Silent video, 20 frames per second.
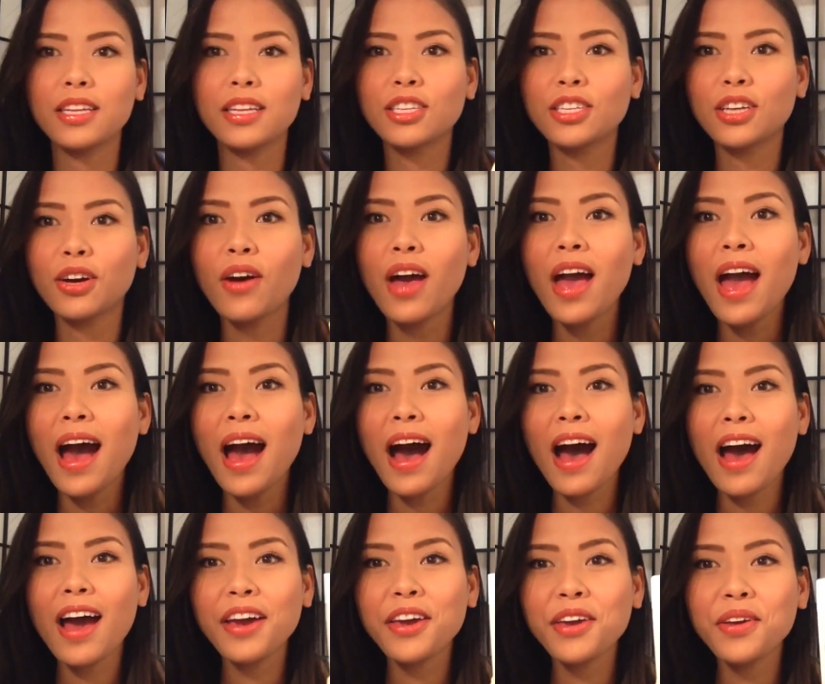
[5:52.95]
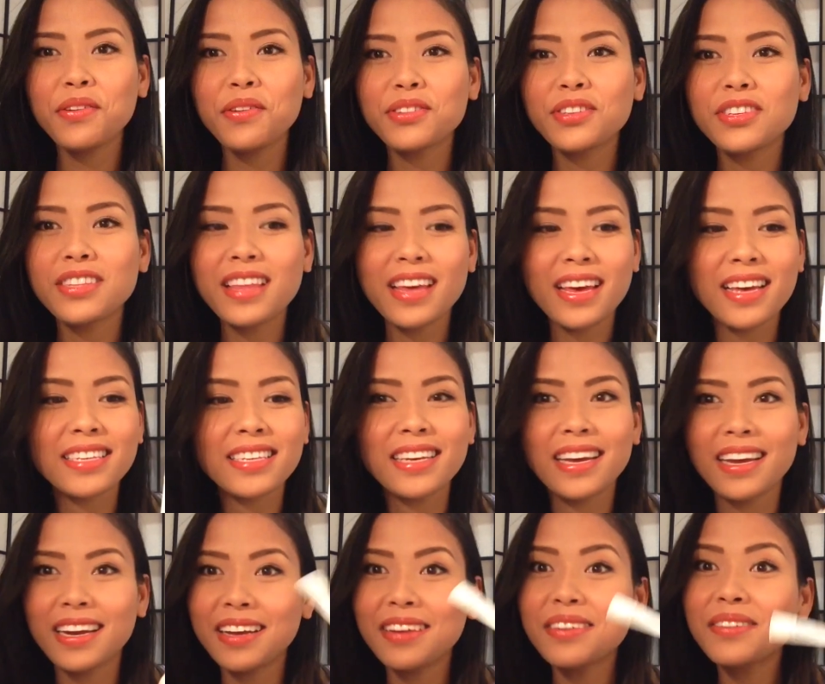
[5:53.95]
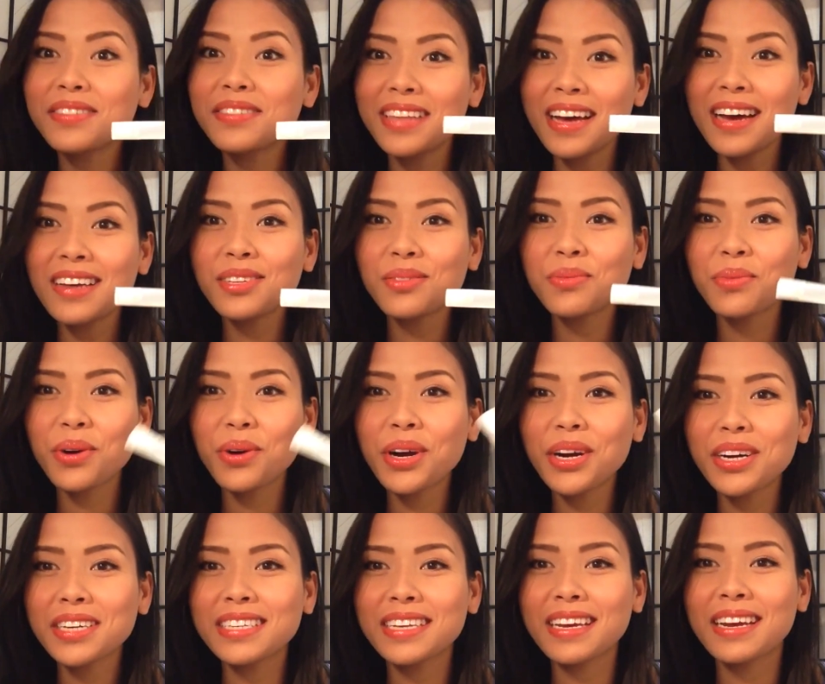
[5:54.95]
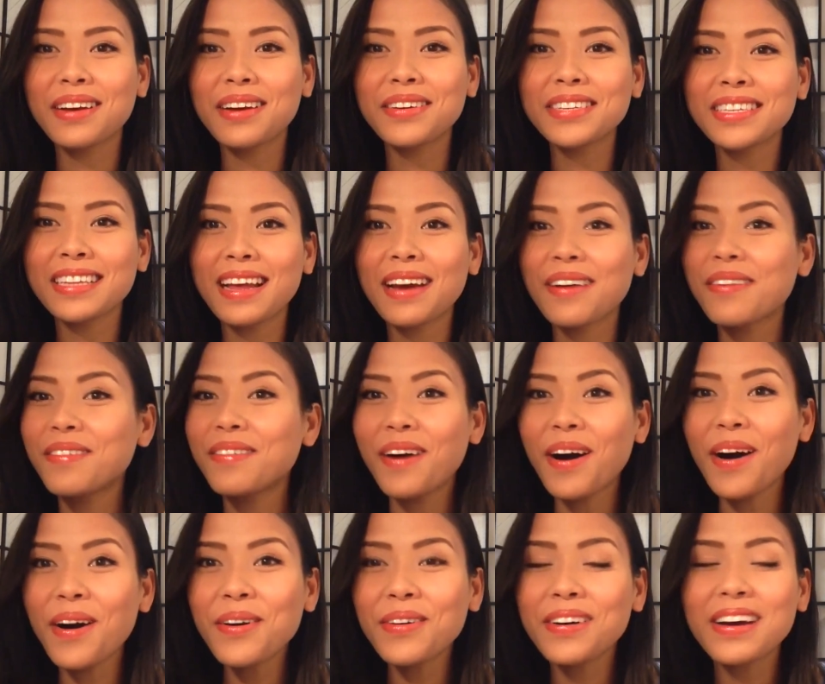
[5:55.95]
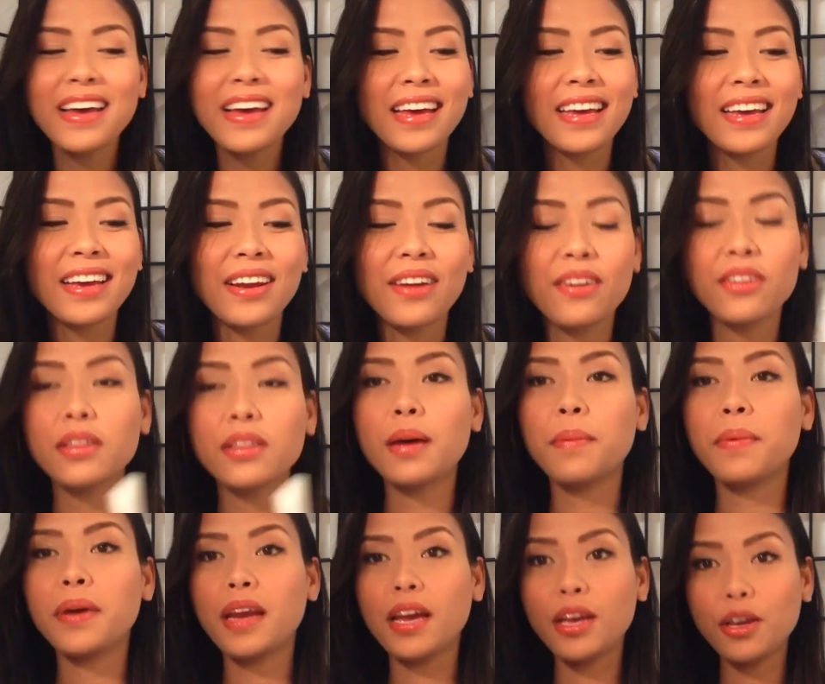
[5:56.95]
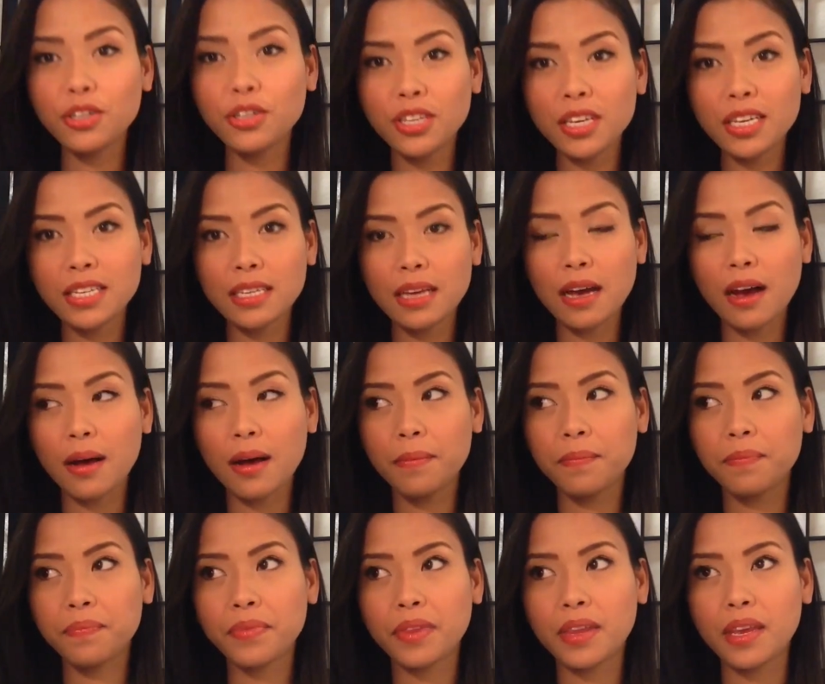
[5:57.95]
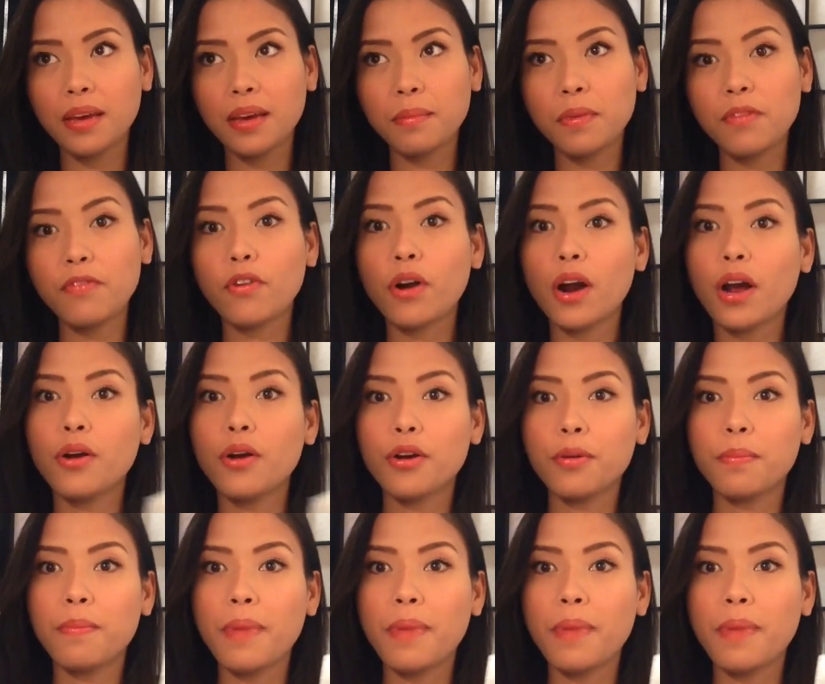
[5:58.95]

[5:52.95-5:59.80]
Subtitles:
And so I use this, and it does works, and I was like, whoa, I mean, I use this before I go to